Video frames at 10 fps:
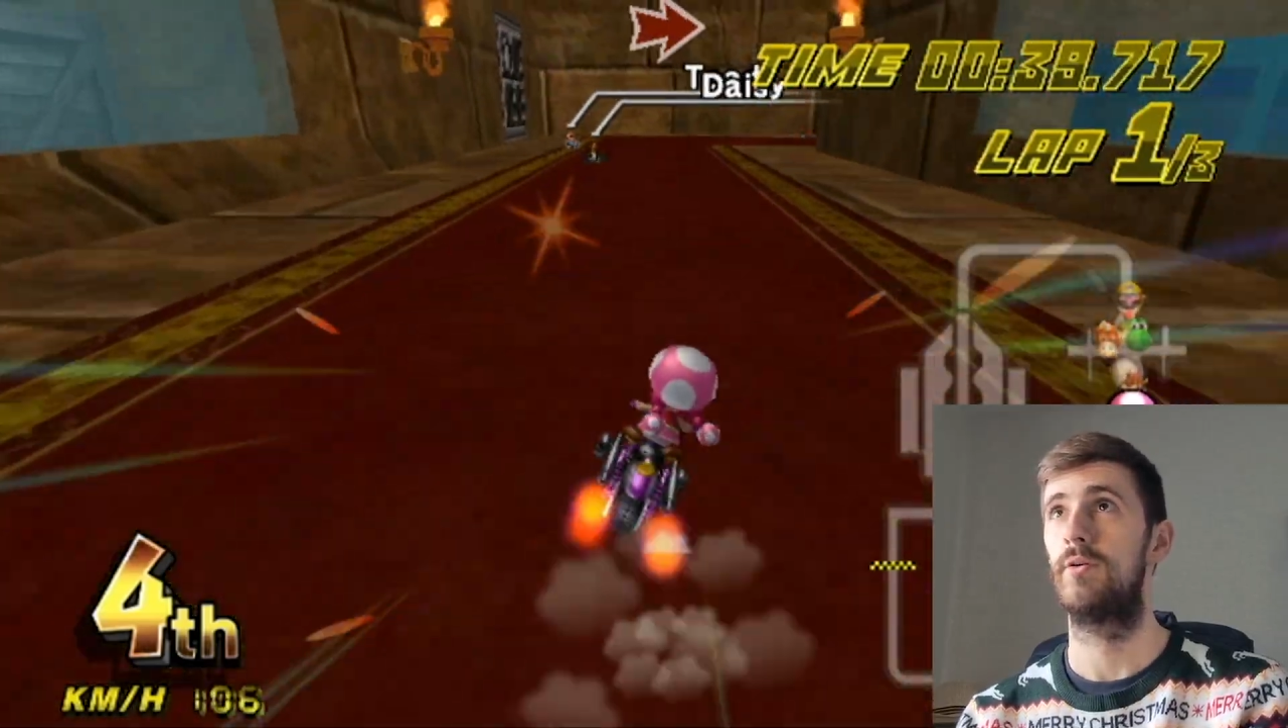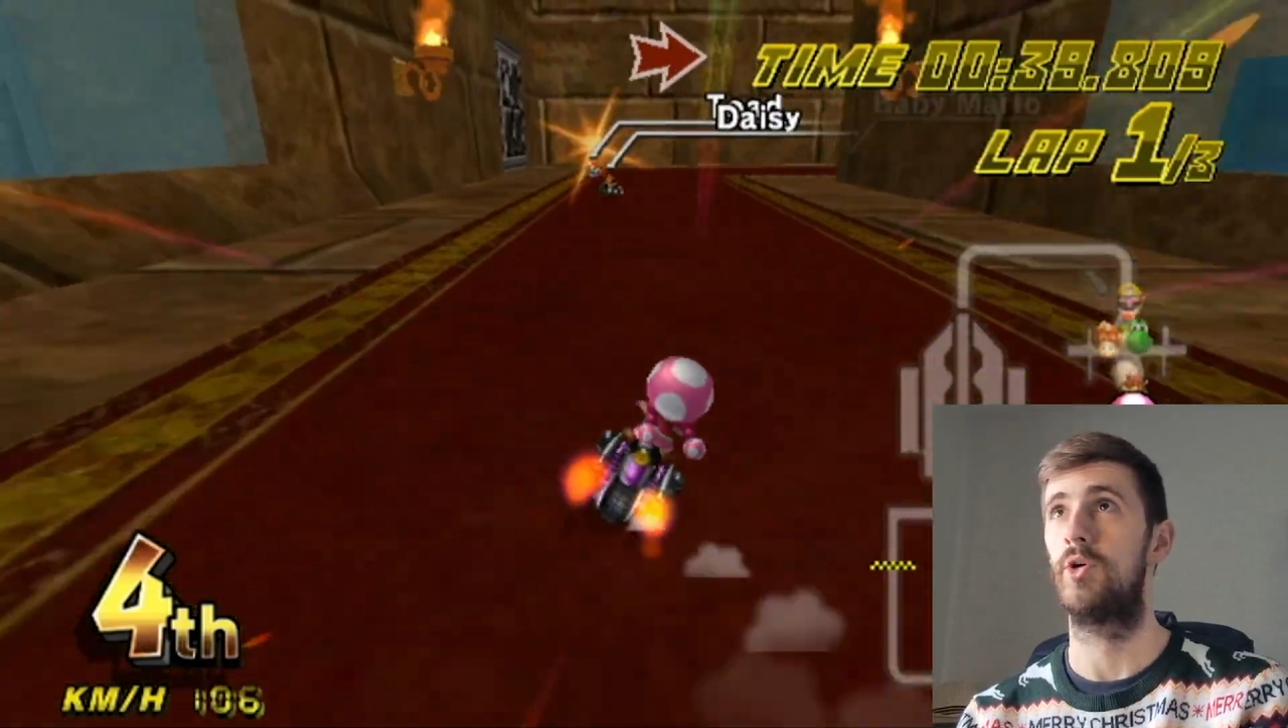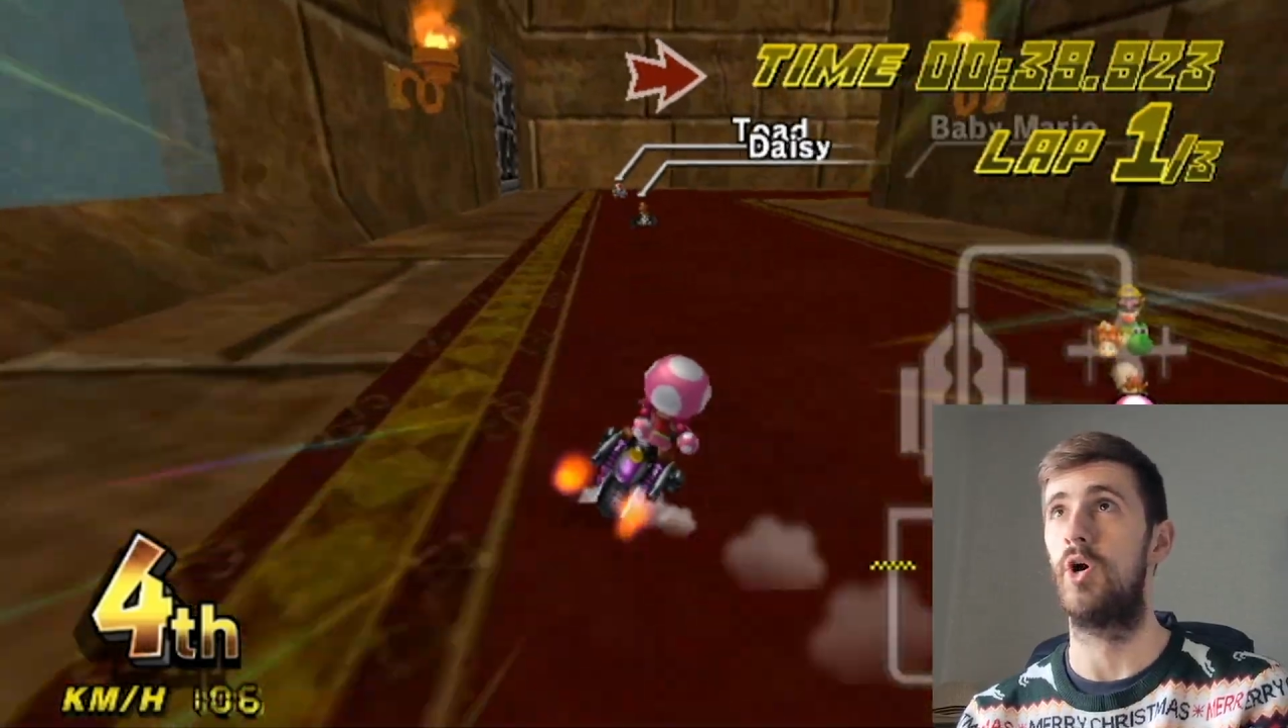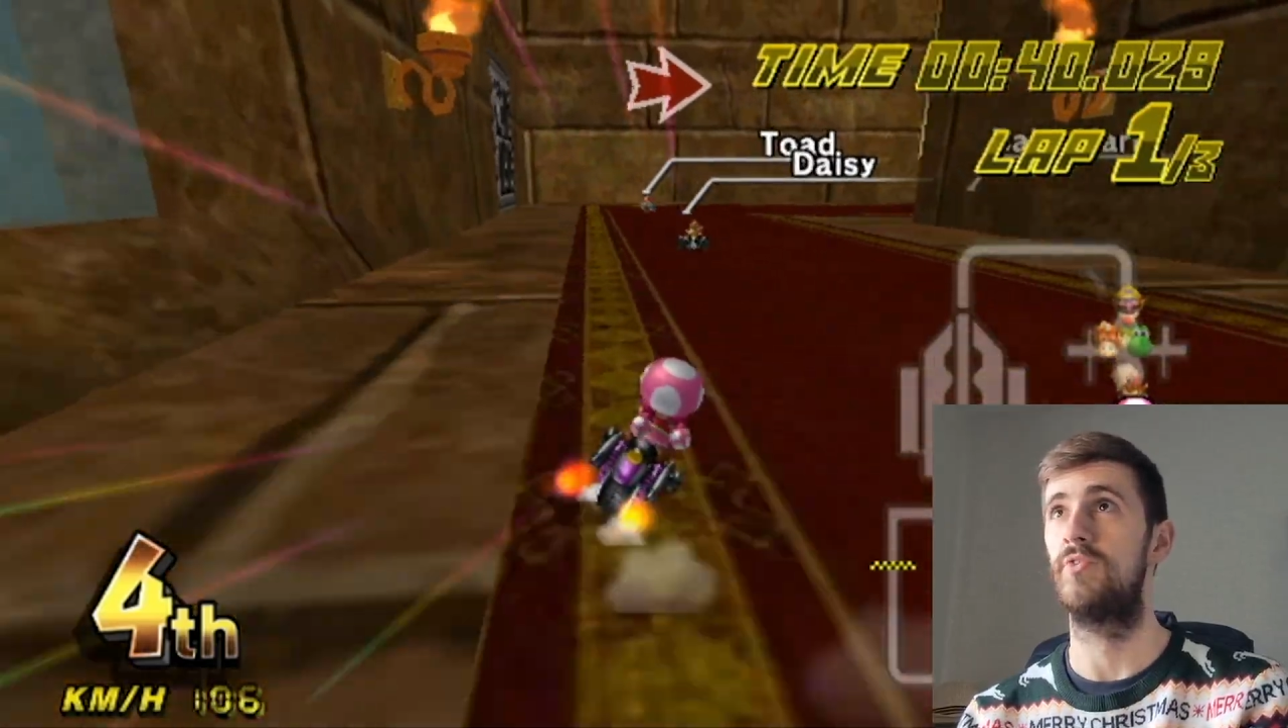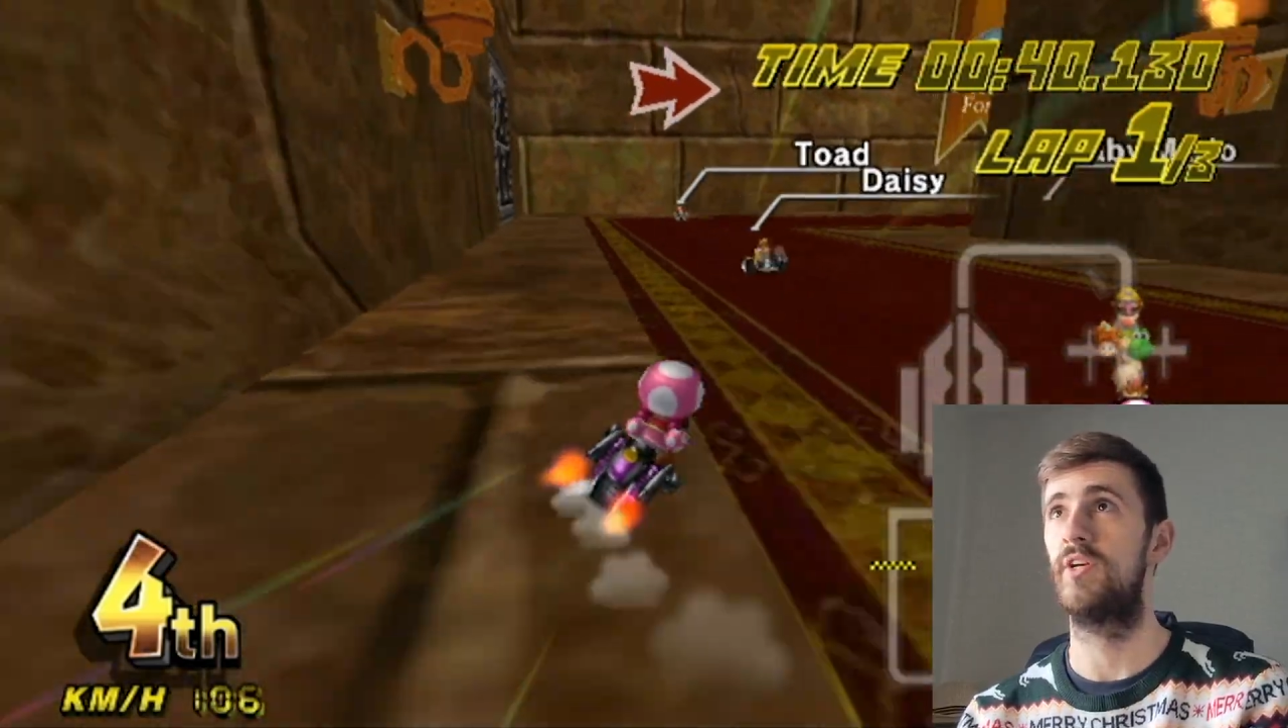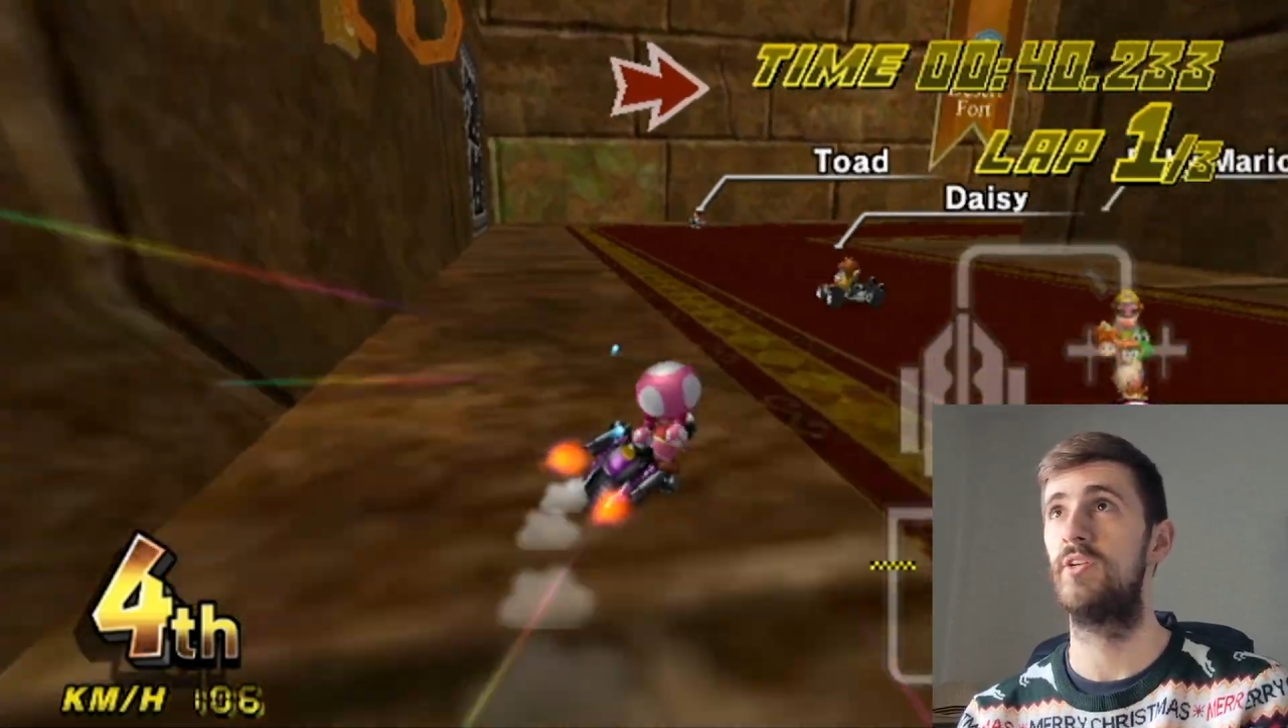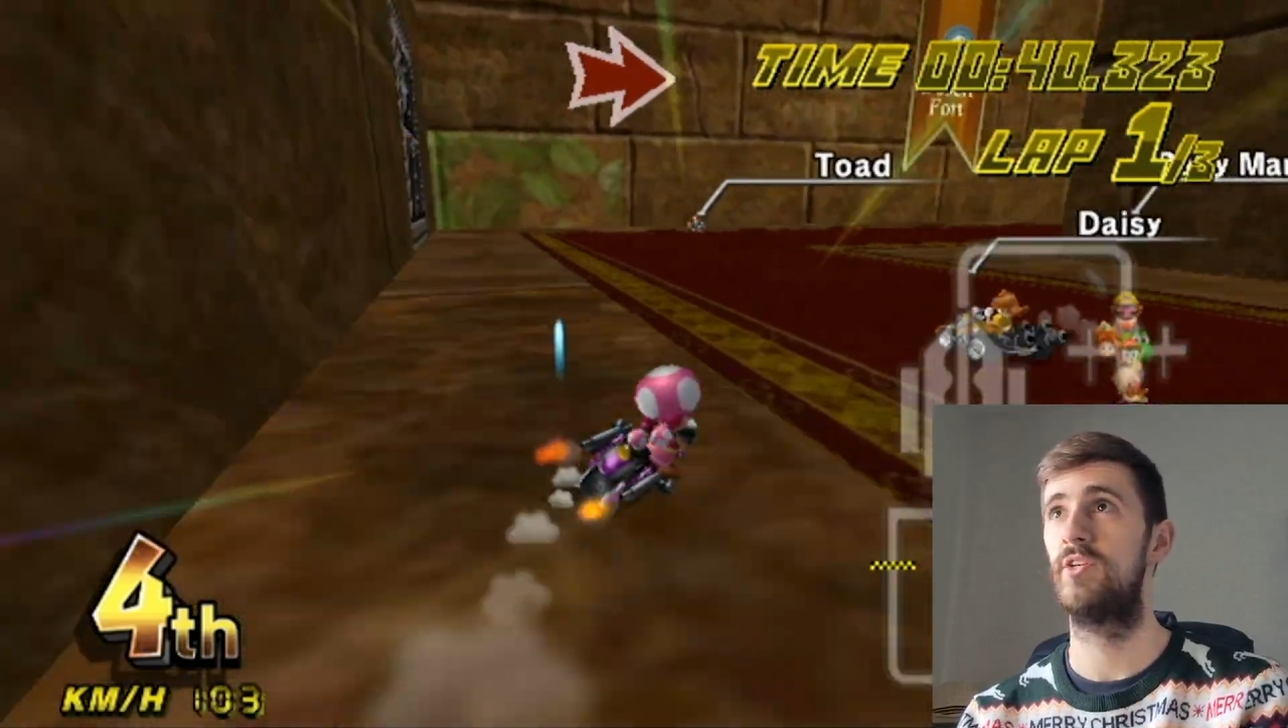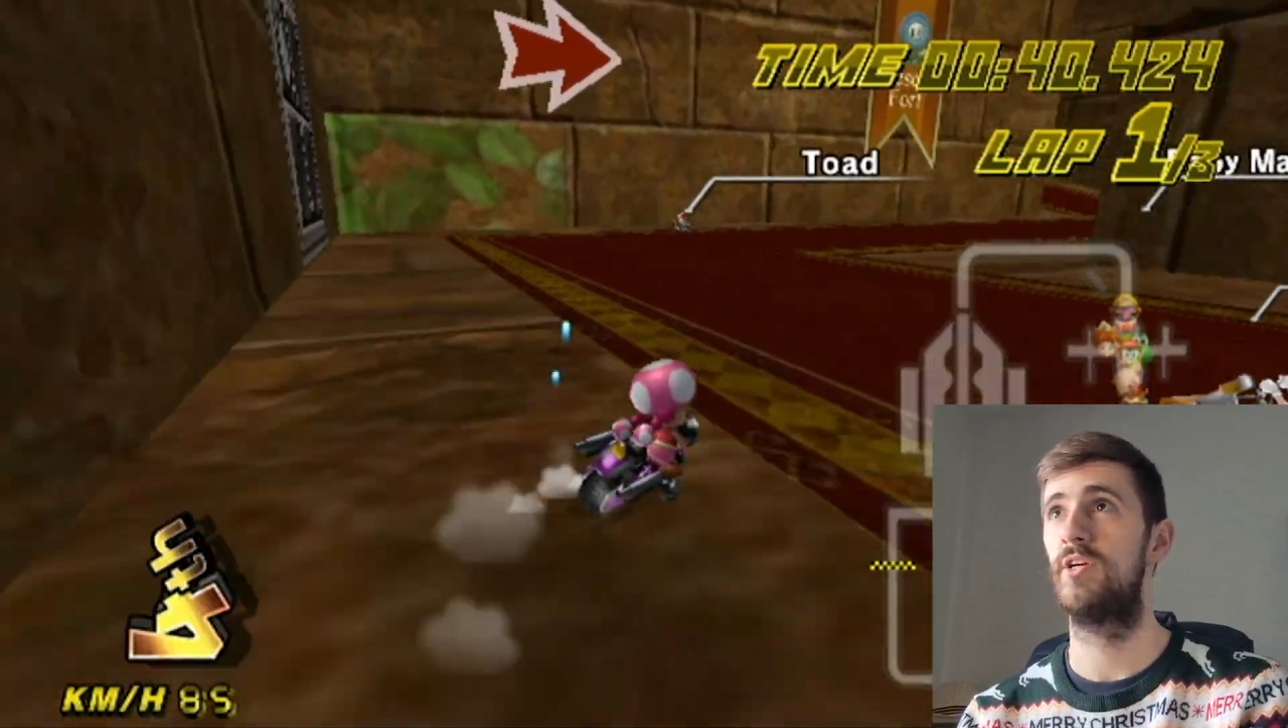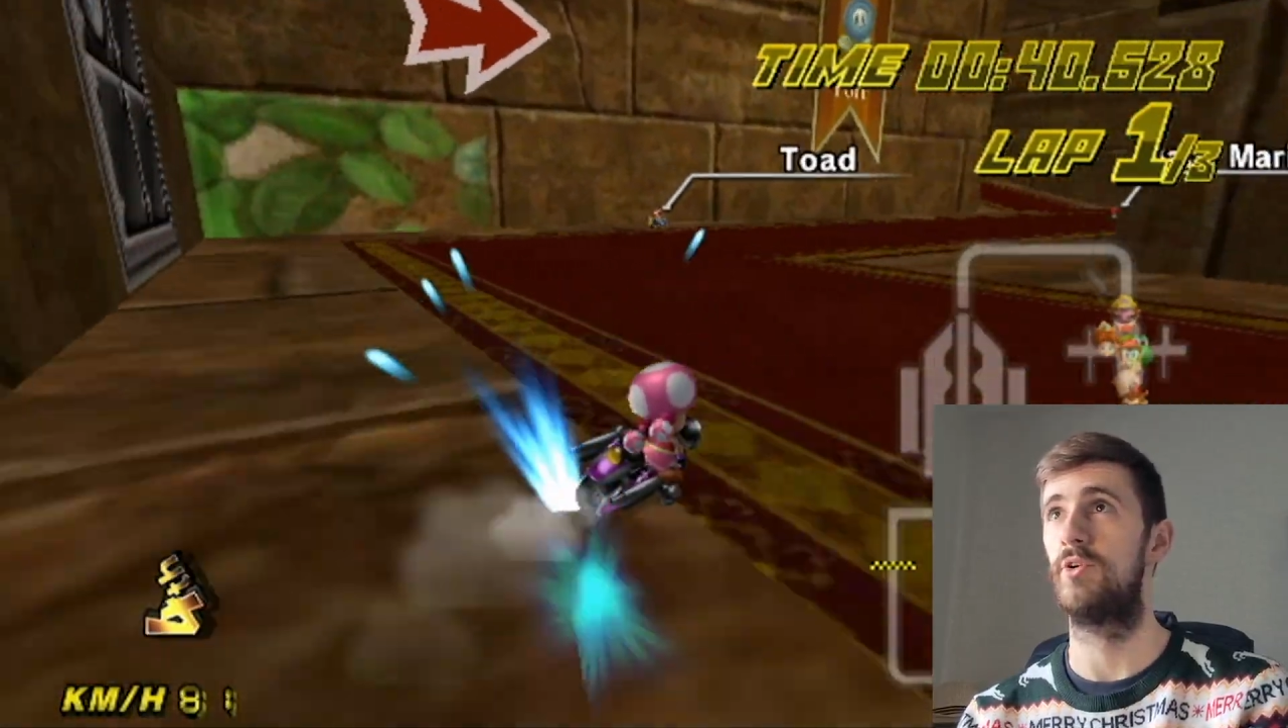Got Daisy,